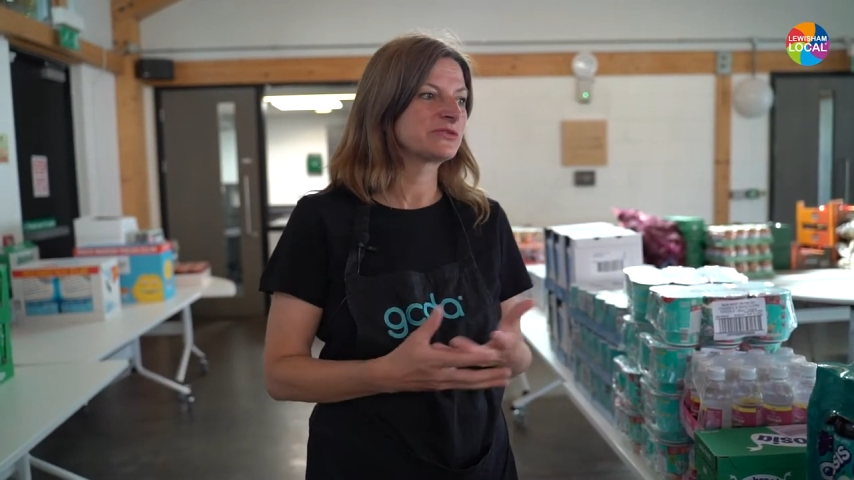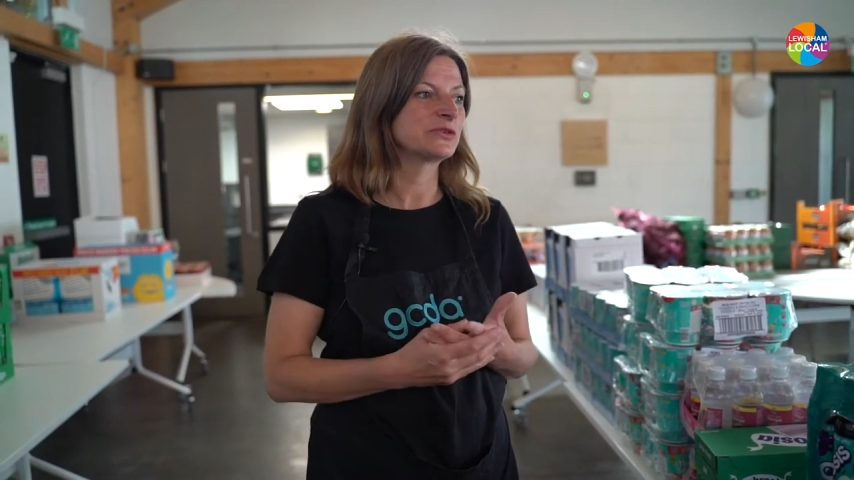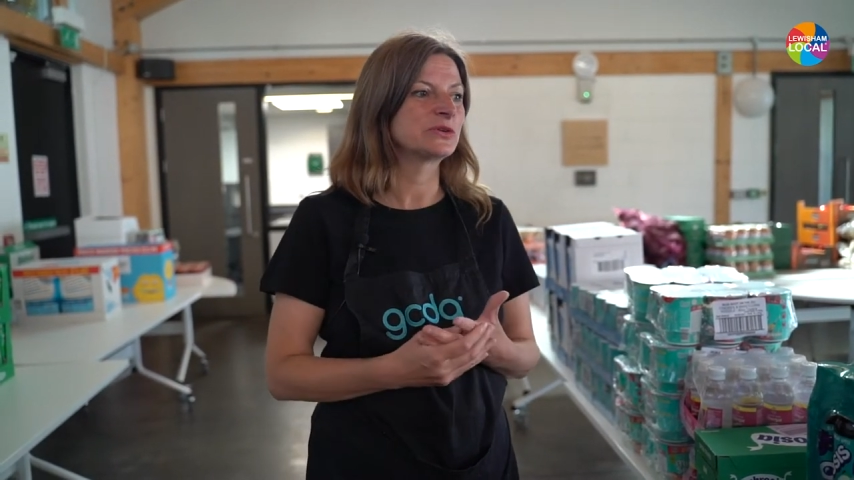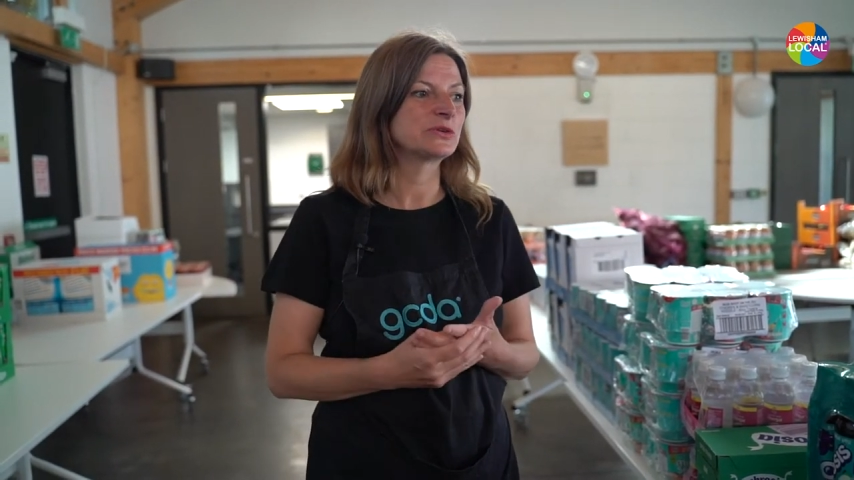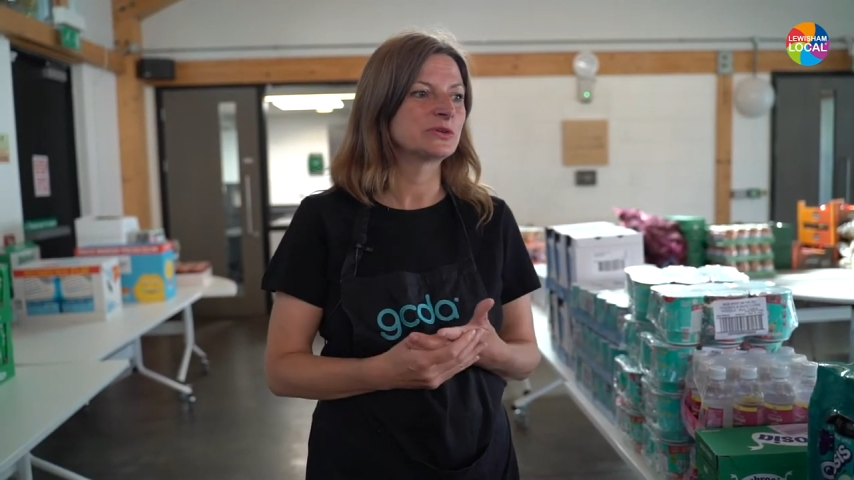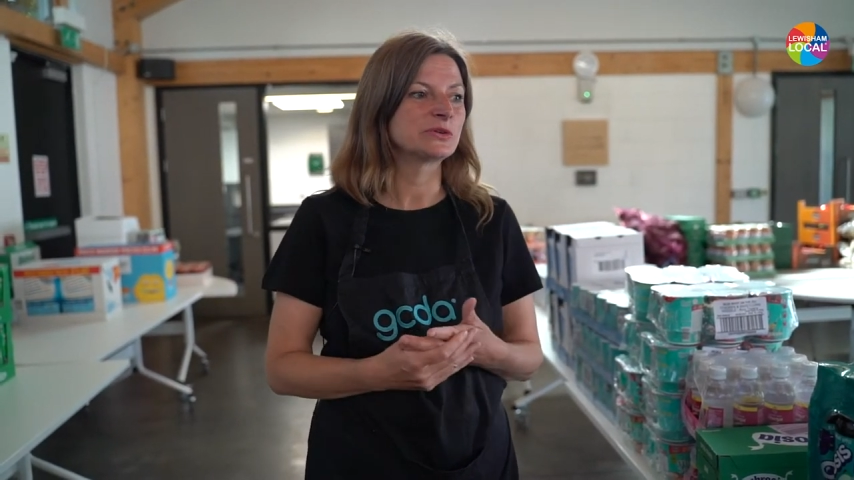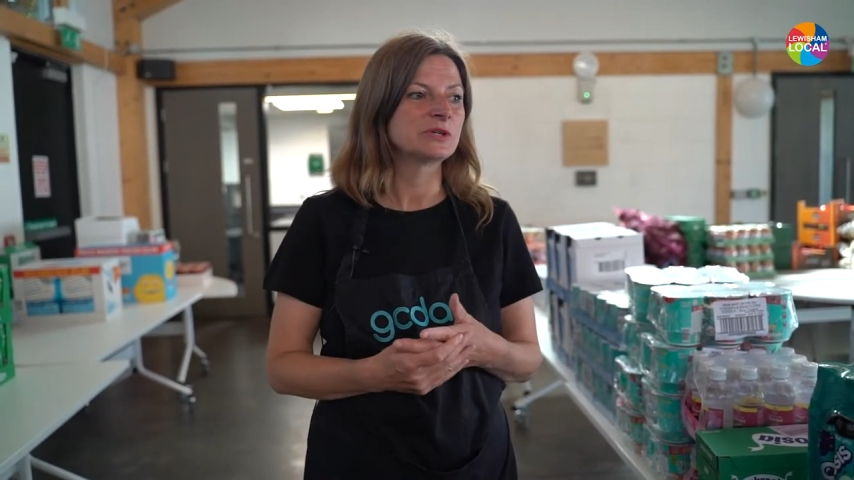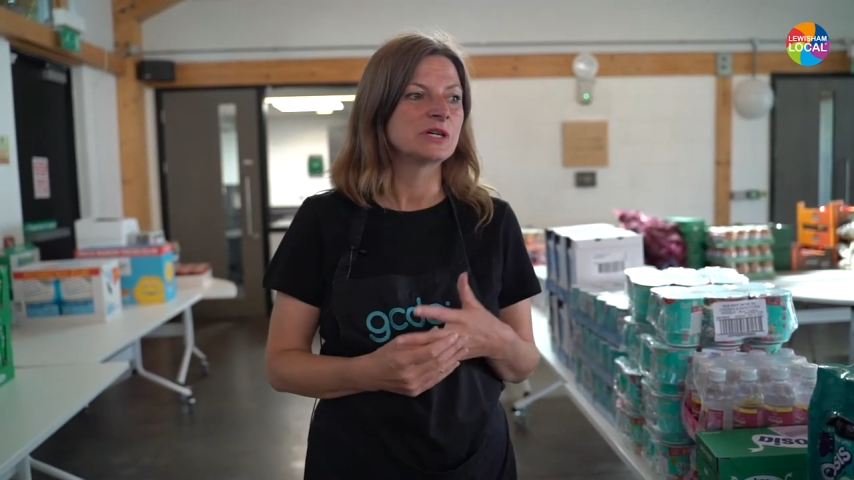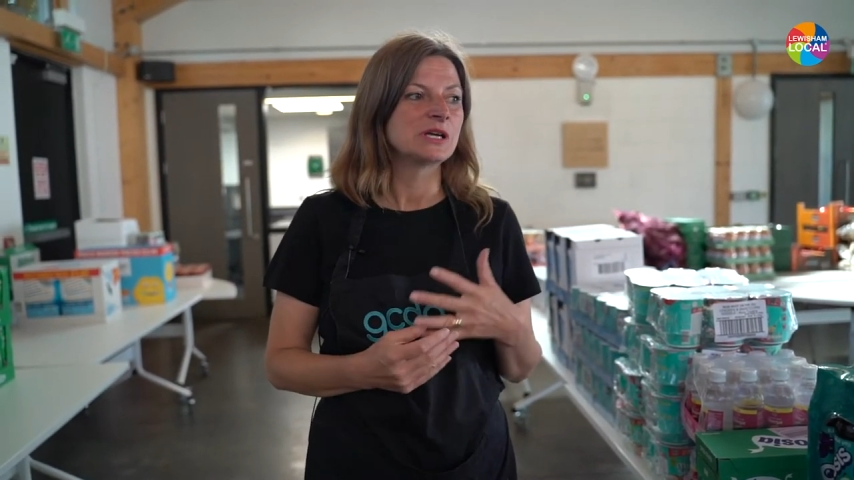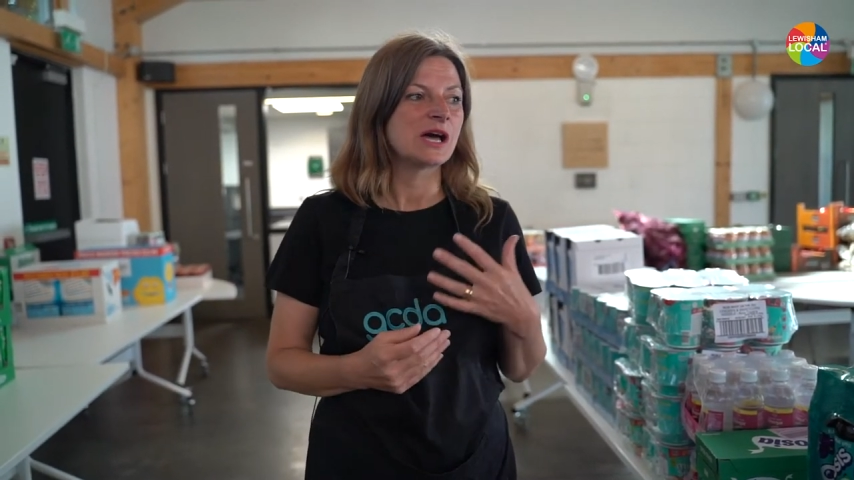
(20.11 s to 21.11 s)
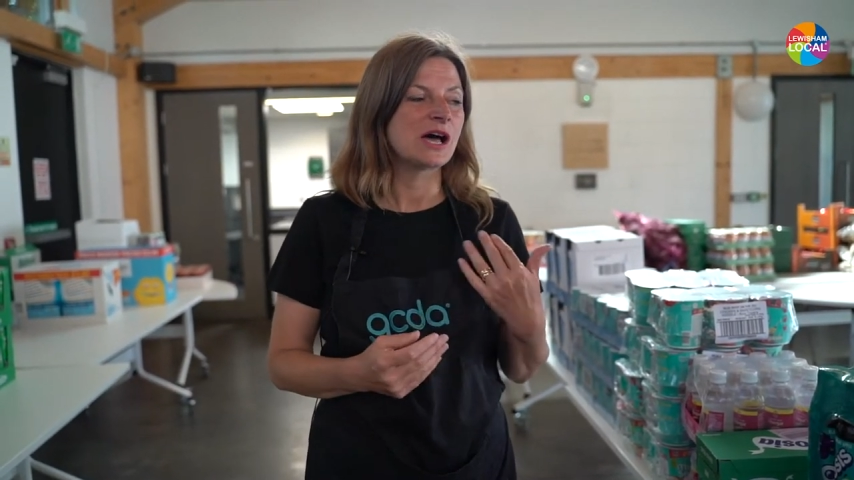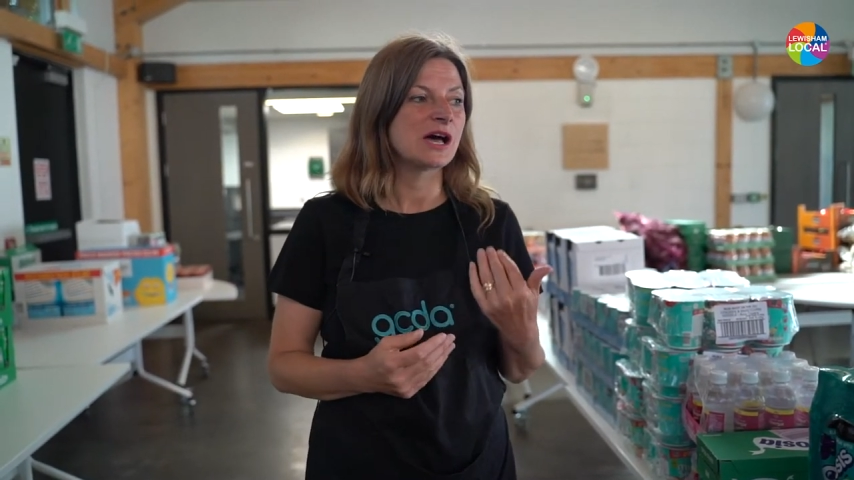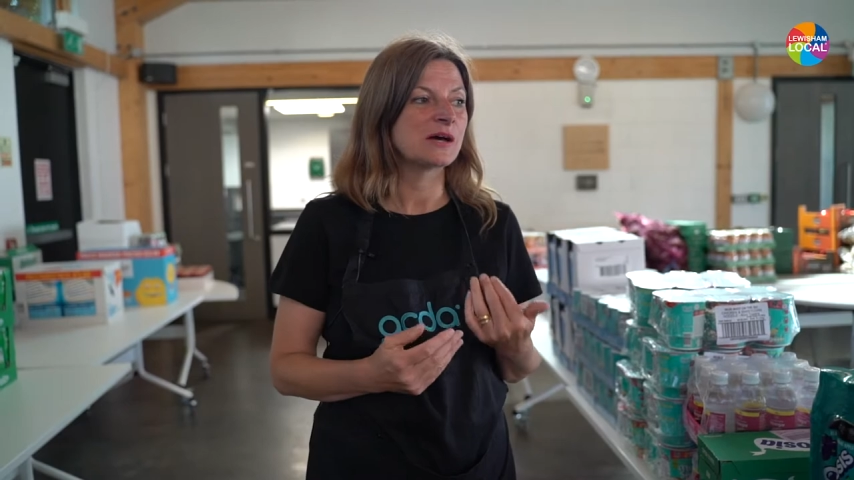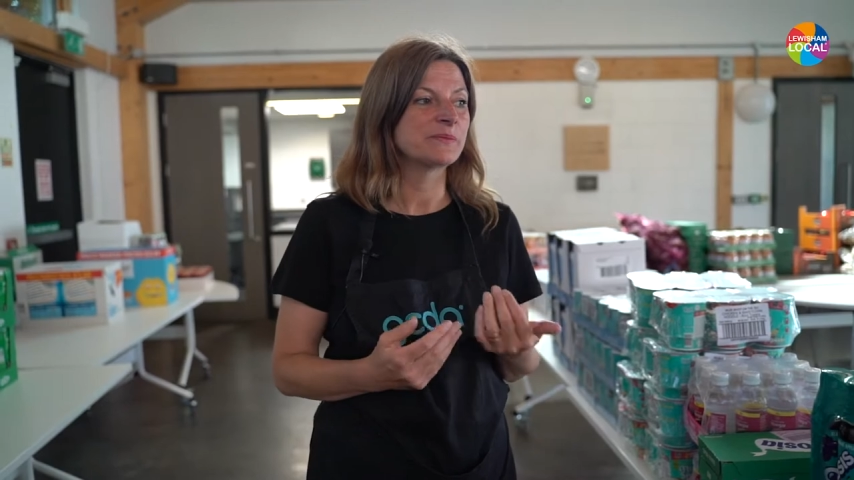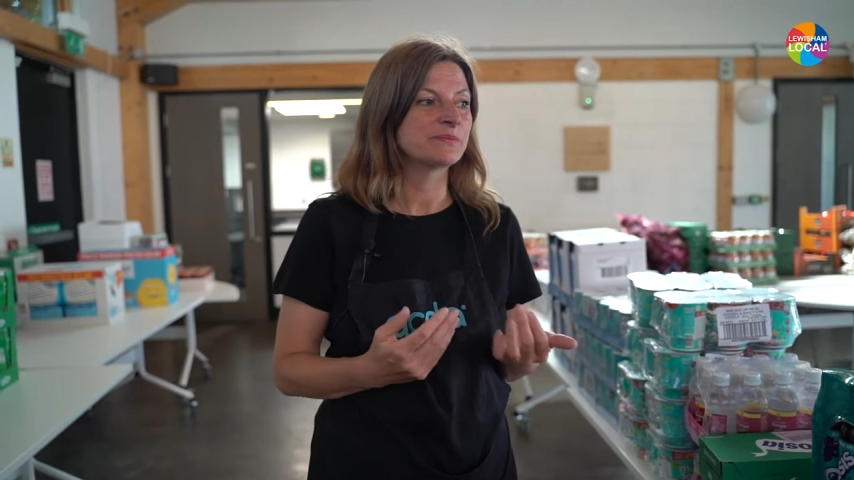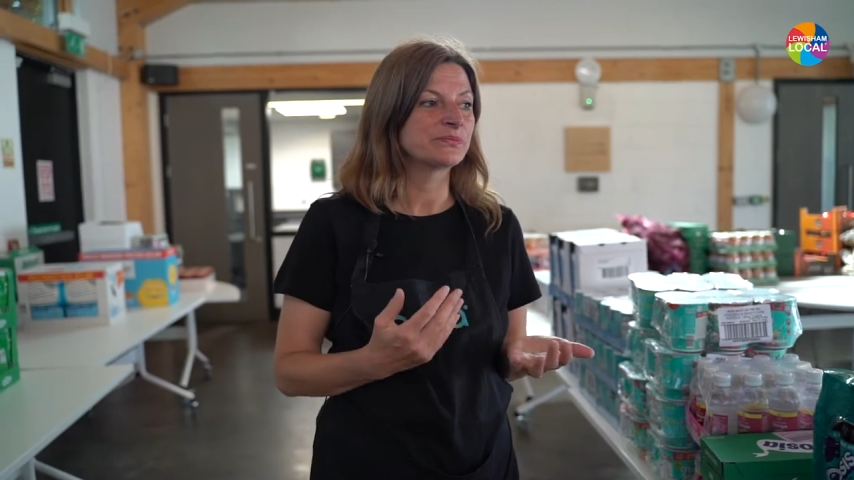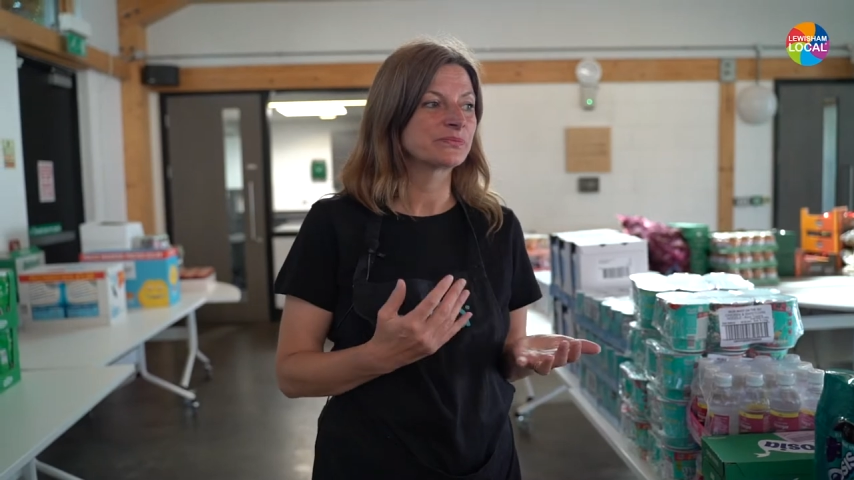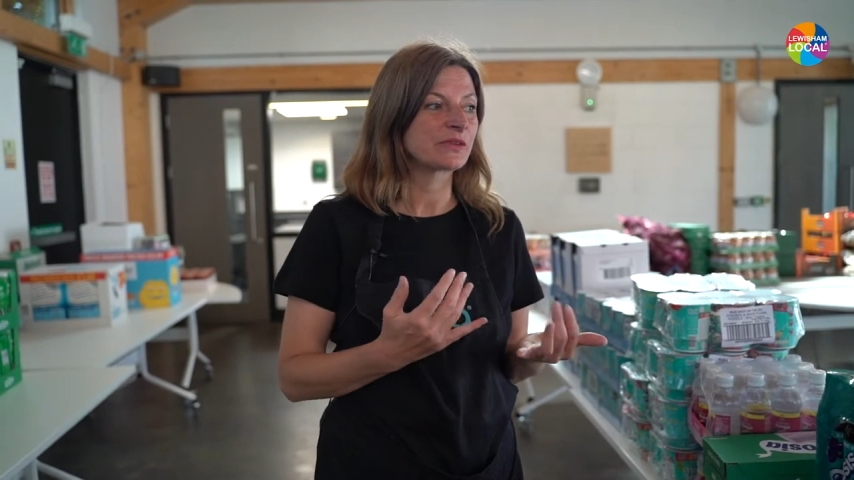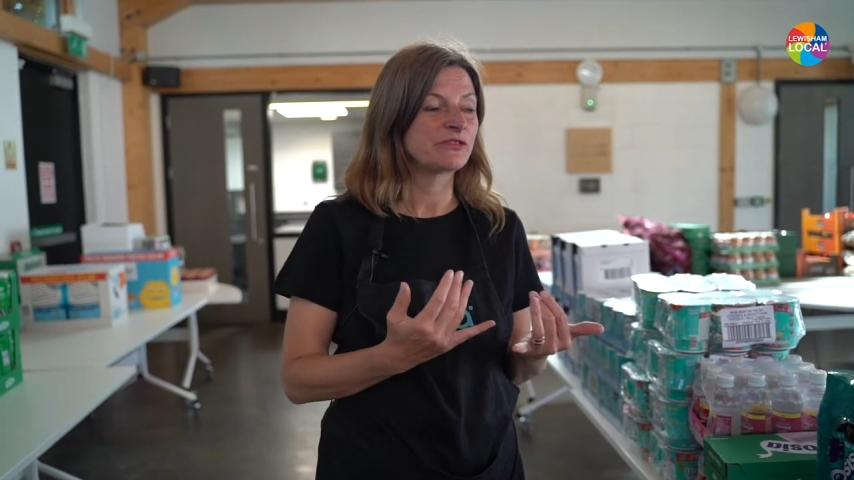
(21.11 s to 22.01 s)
for um,